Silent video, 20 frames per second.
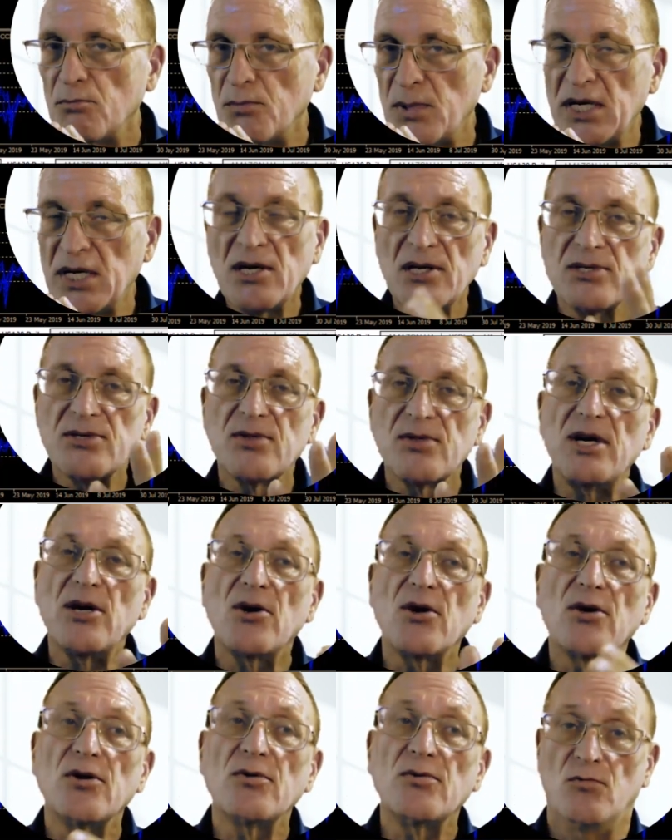because they
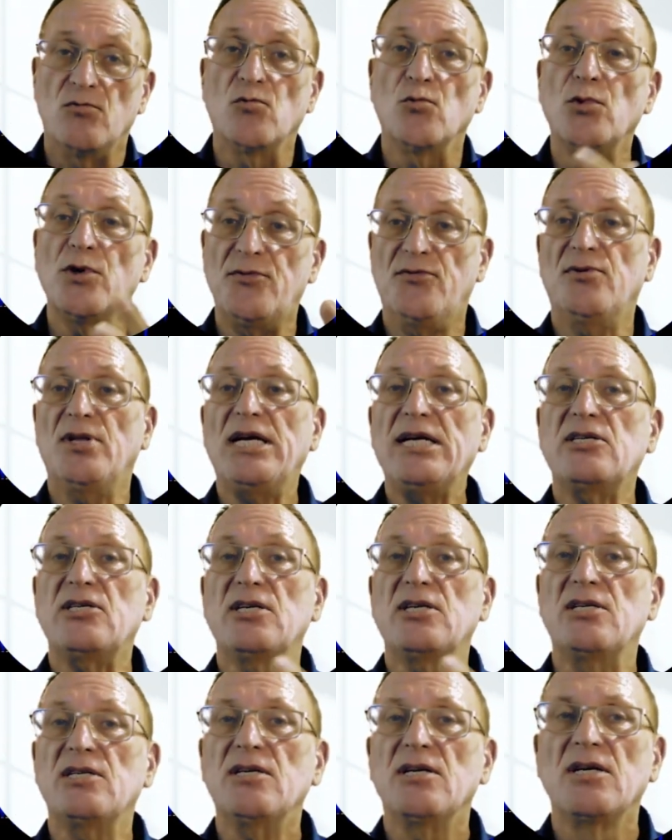are
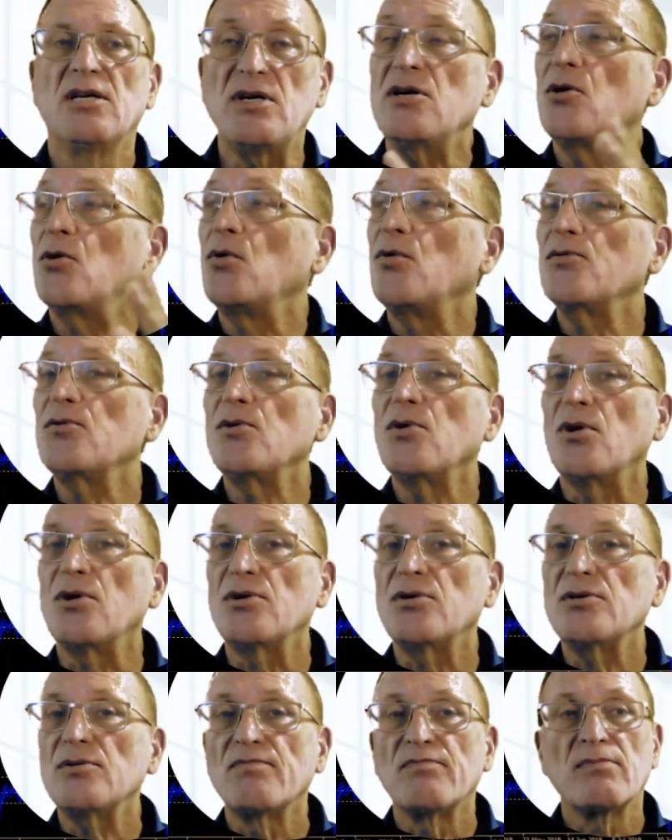reflecting the
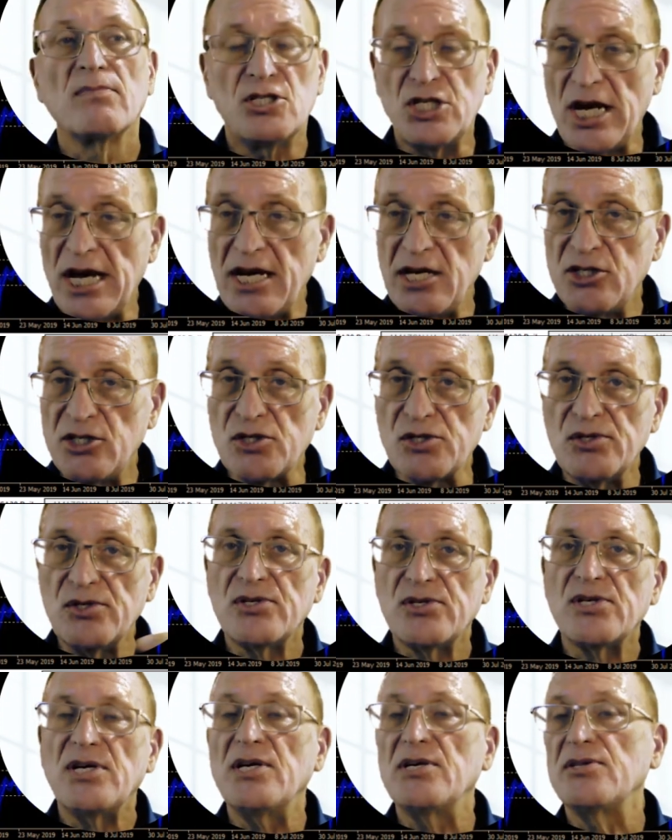overall
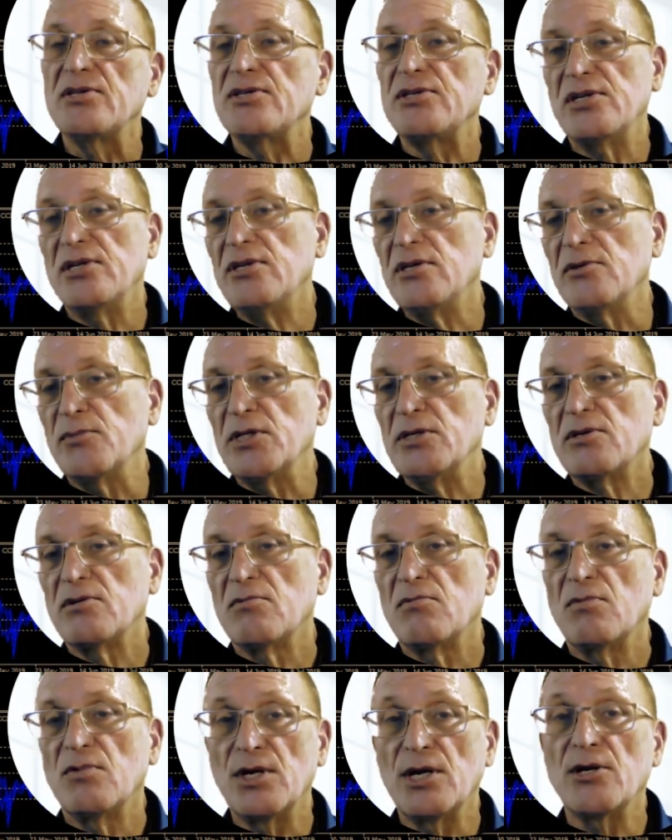changes in sentiment
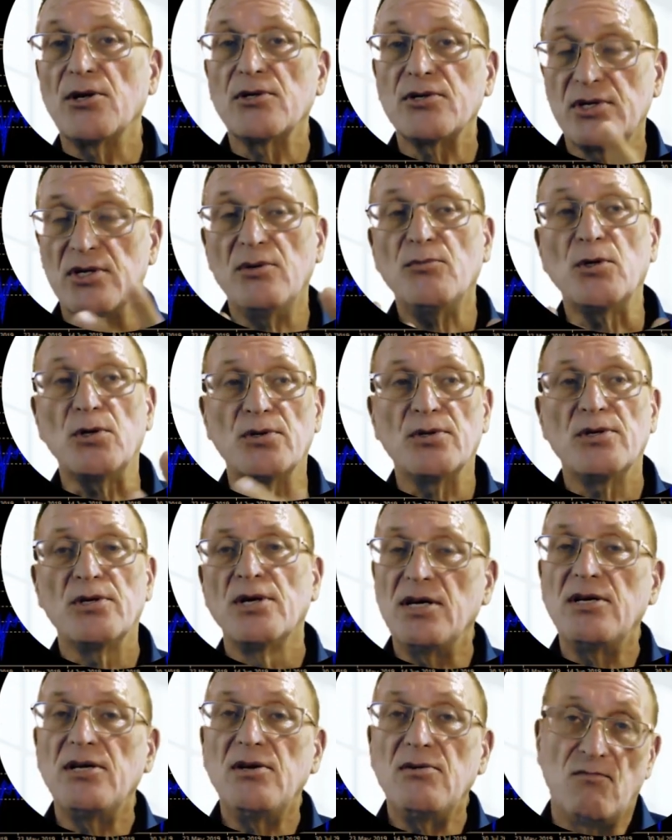that are similar
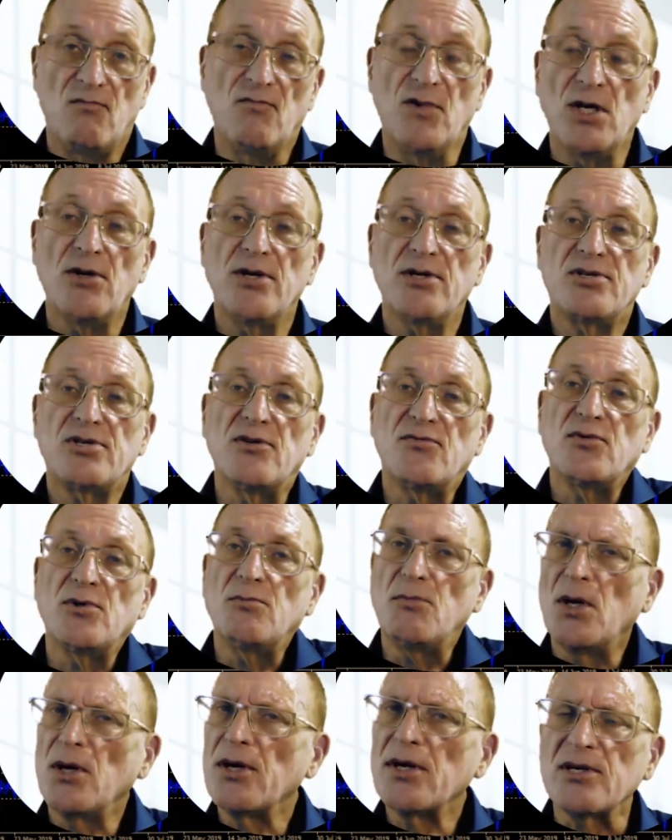in various
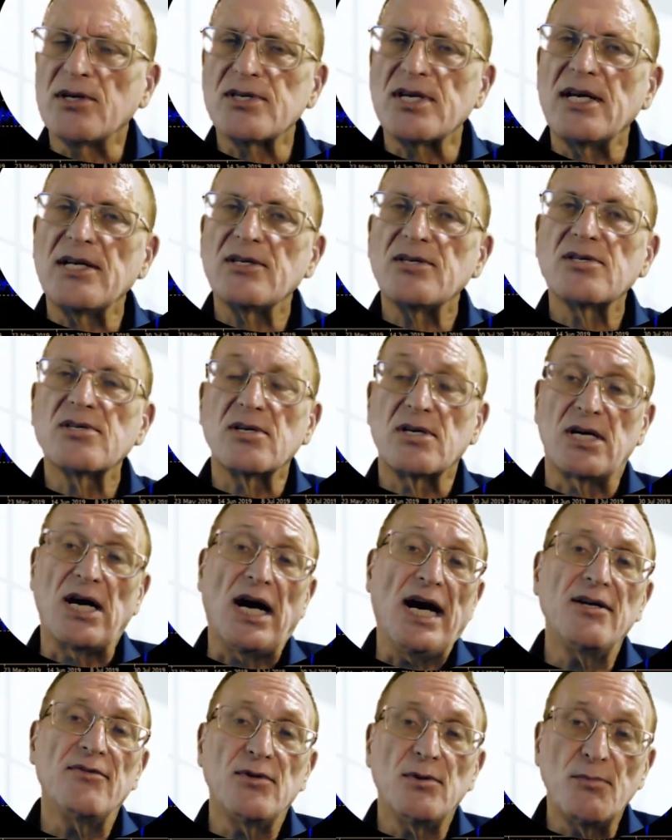different markets. And it's
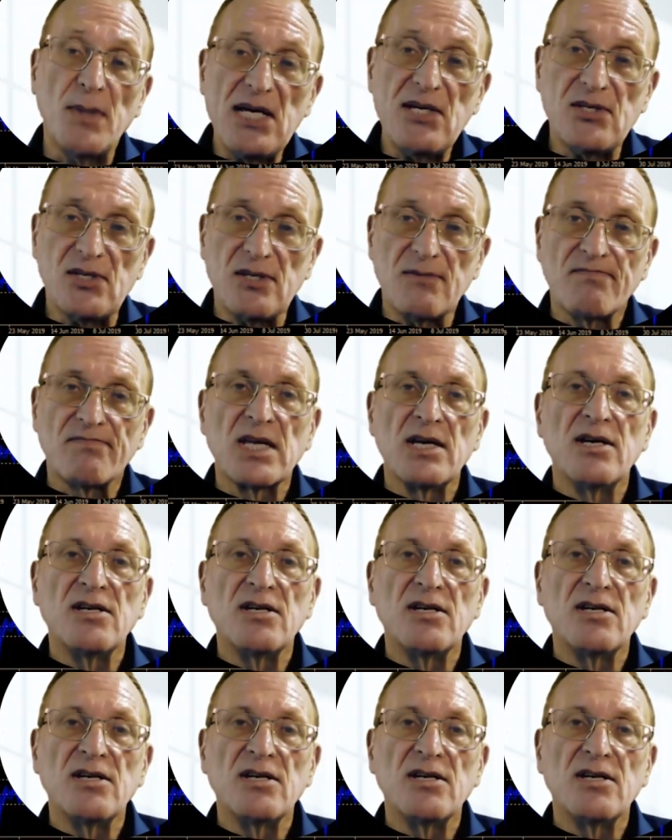kind of amazing.